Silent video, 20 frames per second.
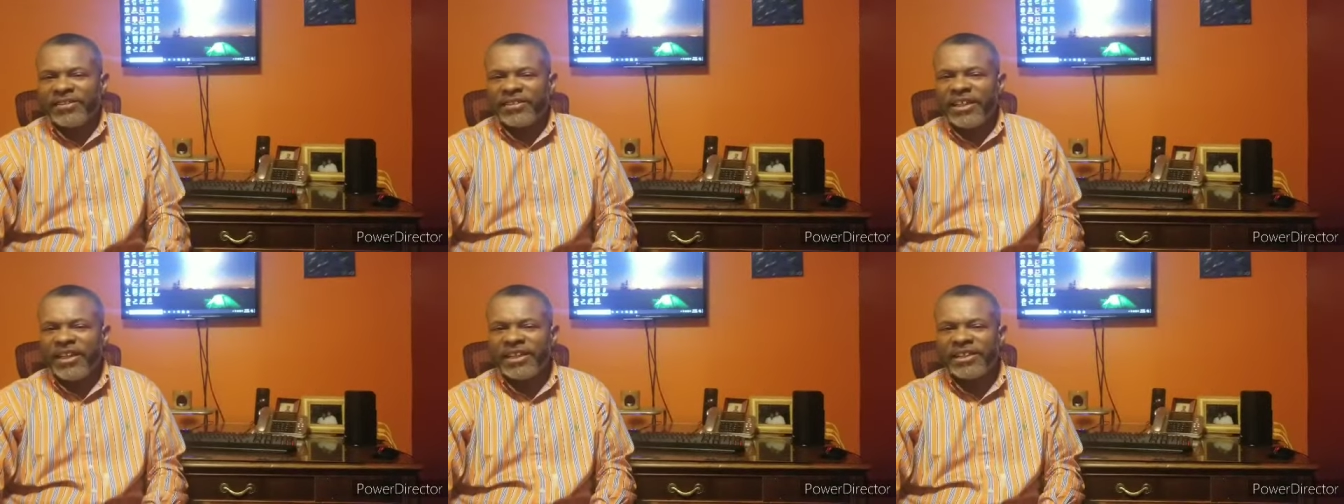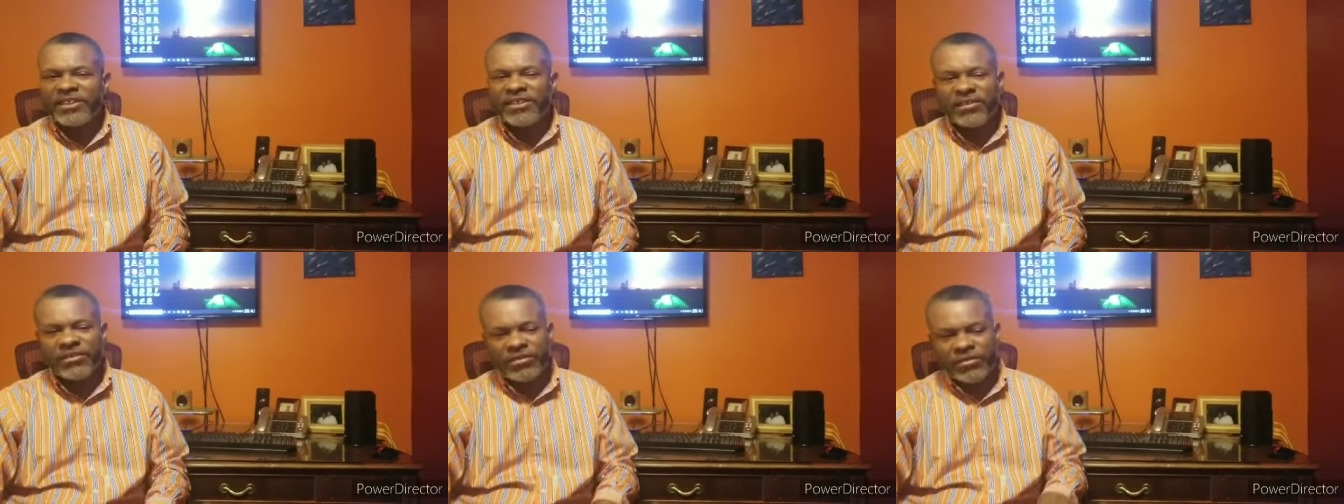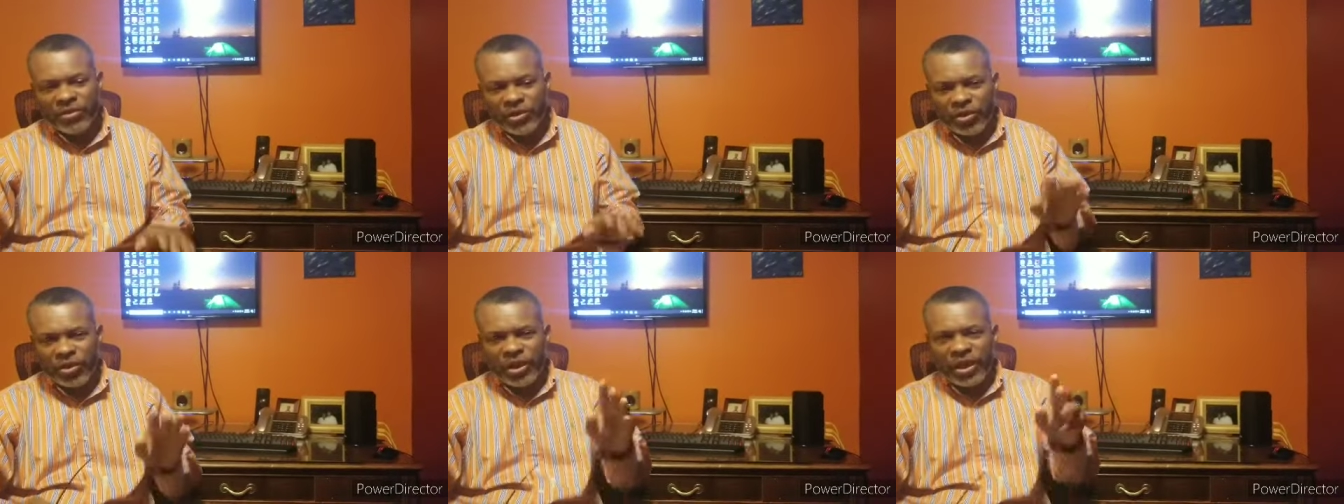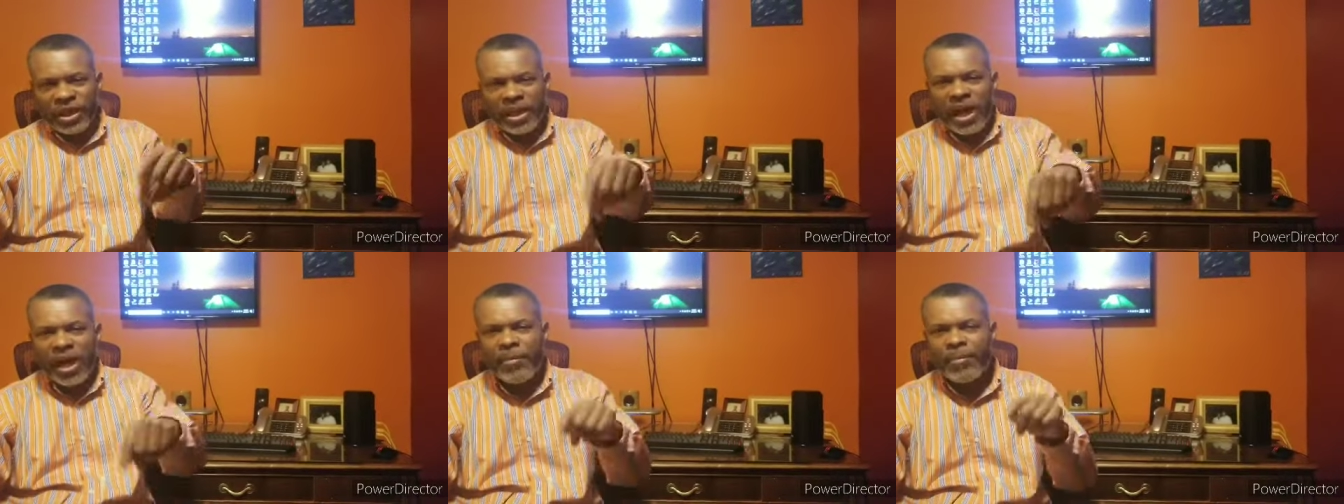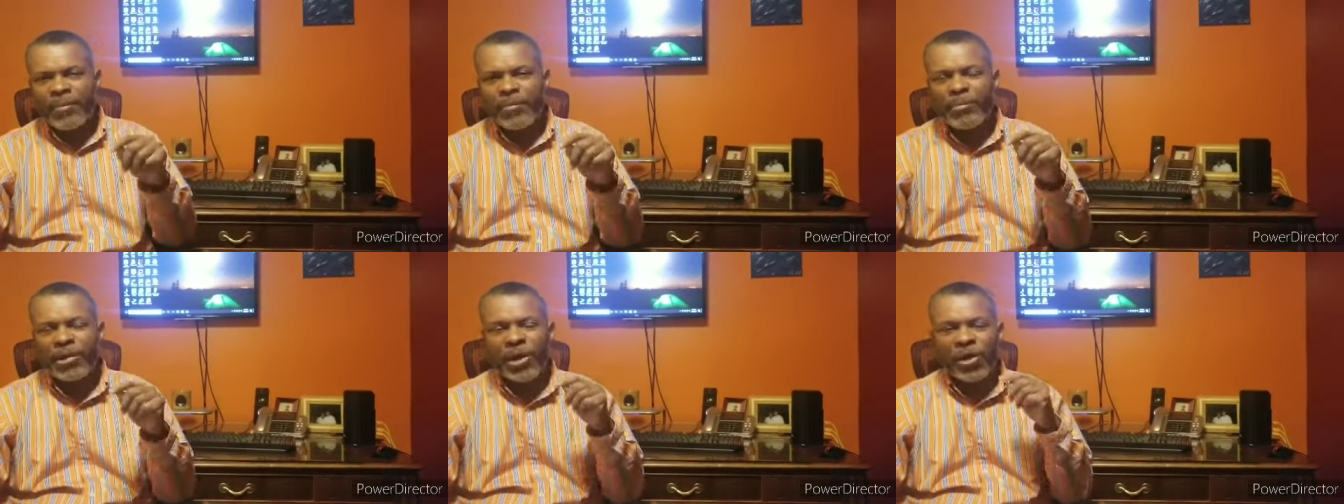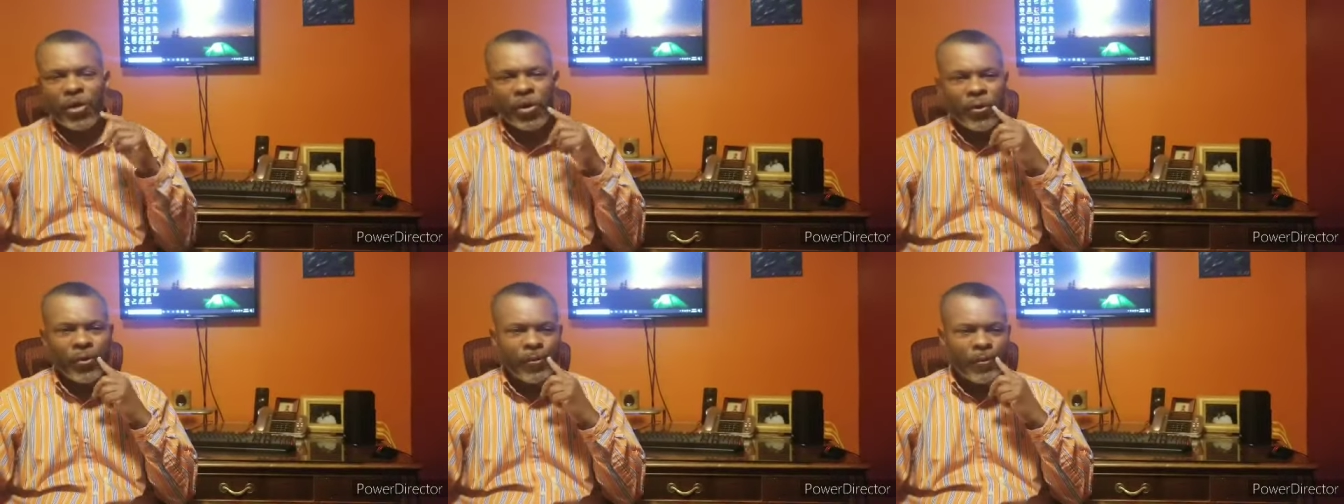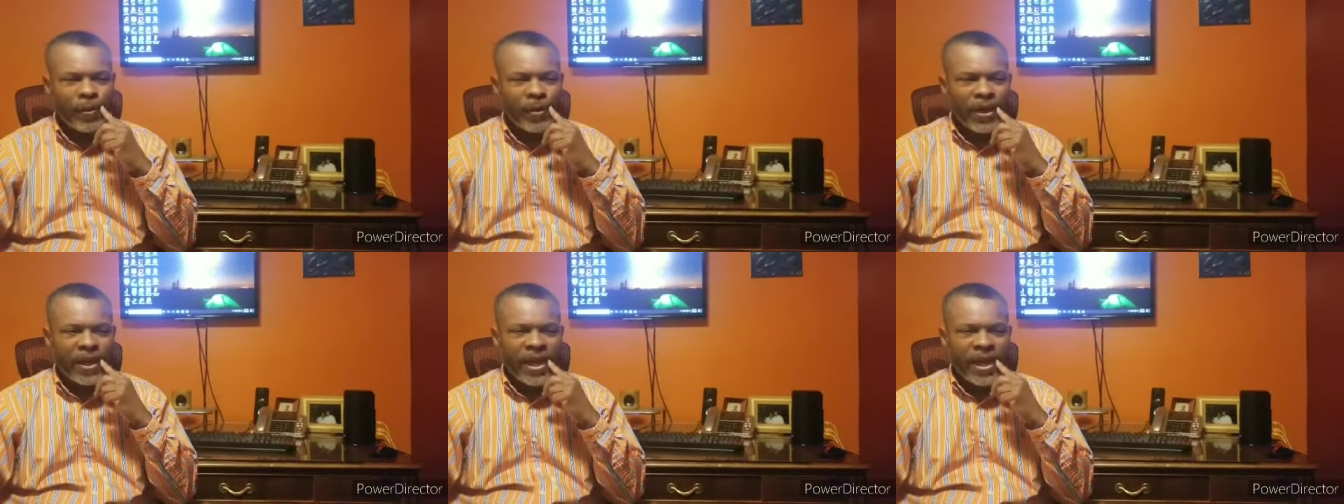lesson. You can comment below.